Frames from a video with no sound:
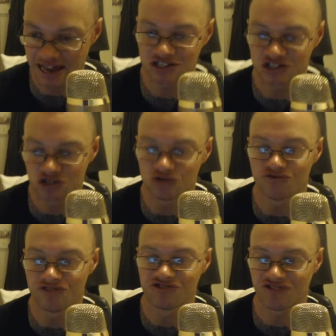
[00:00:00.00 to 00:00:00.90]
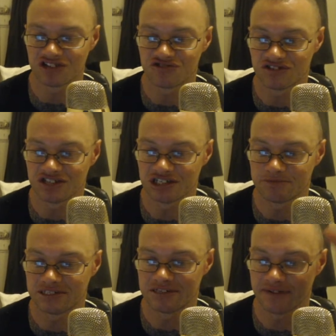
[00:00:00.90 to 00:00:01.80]
2 free transfers this
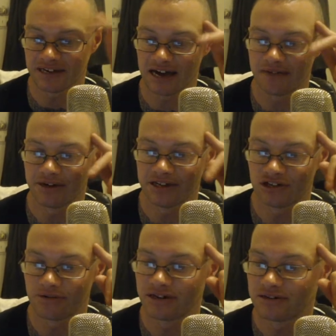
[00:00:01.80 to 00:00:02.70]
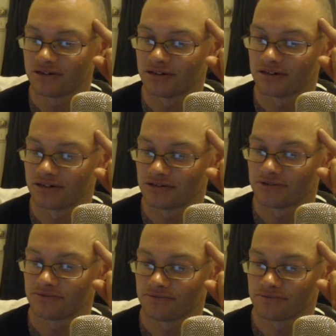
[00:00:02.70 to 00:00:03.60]
specific game week, do it.
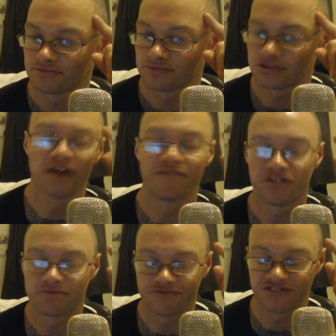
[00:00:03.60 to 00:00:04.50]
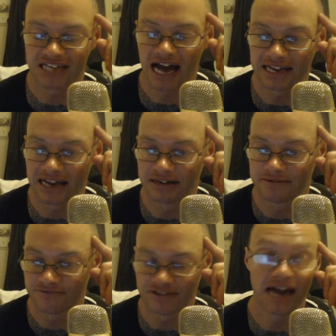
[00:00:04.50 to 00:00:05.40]
For Saturday,
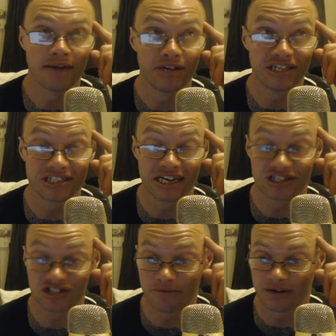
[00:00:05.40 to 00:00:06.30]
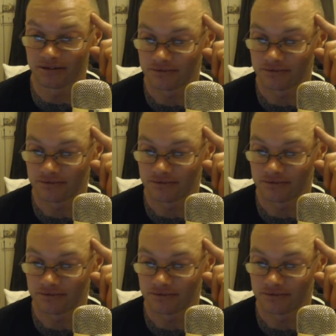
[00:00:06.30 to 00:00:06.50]
for game week 6, do it.